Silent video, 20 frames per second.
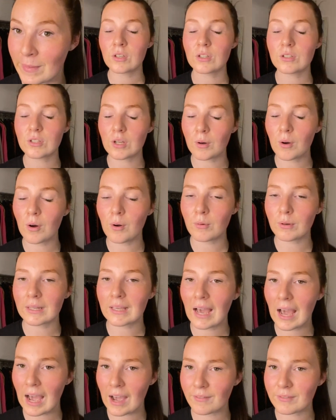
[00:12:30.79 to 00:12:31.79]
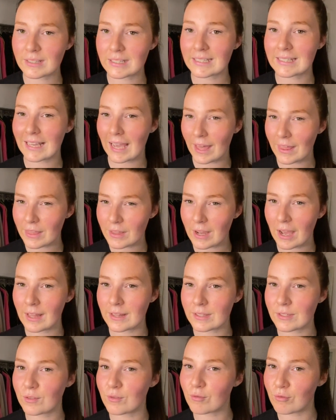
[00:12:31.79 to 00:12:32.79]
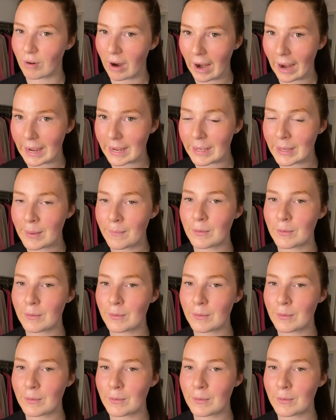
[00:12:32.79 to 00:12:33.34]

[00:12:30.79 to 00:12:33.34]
You don't only have to get the answer right,